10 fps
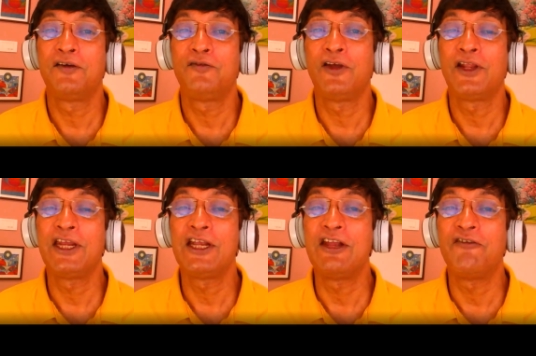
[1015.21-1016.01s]

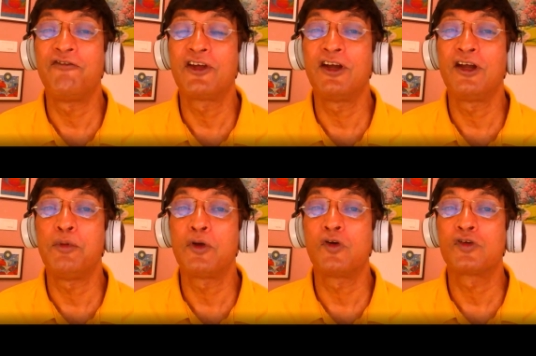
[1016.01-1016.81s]
very difficult,
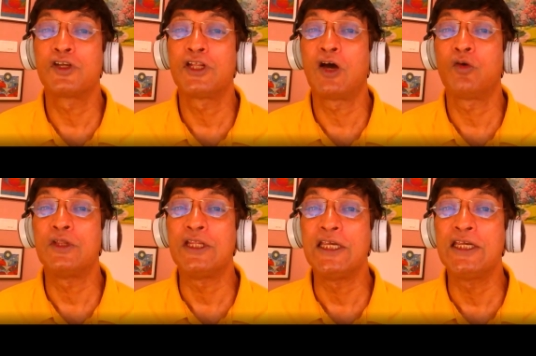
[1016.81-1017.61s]
because now
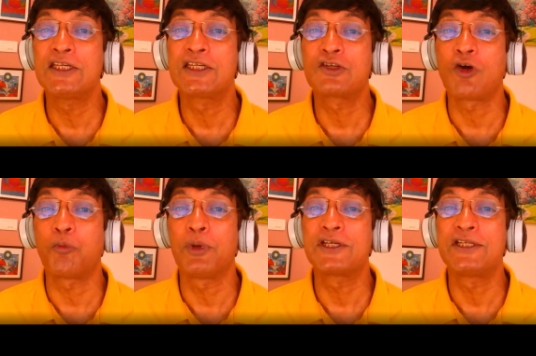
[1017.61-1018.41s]
these
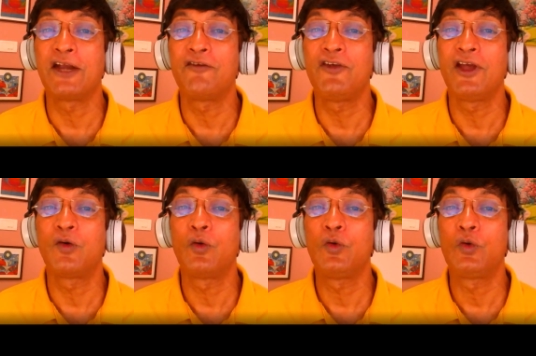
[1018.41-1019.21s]
topics that we are
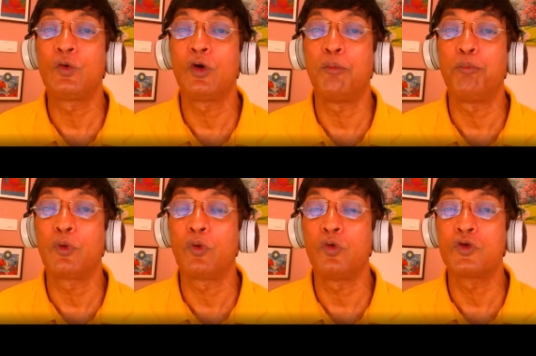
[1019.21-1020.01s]
going to
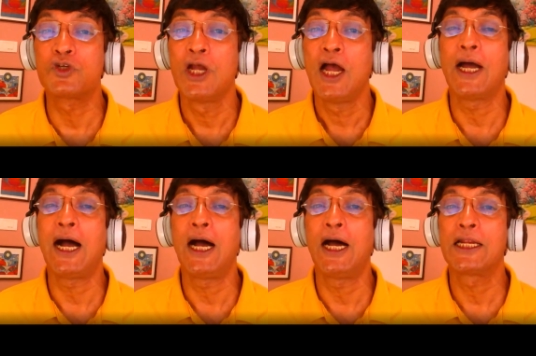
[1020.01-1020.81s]
approach
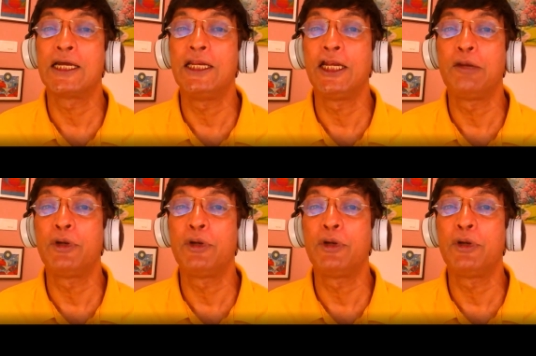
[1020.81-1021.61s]
are a little
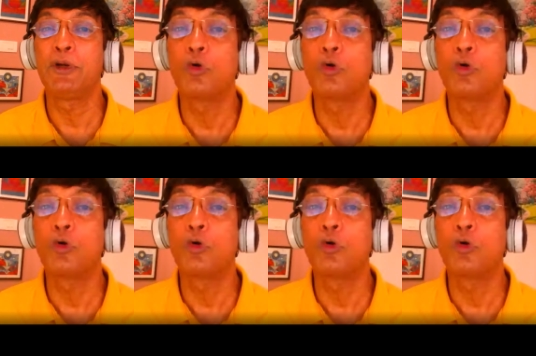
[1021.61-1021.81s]
bit more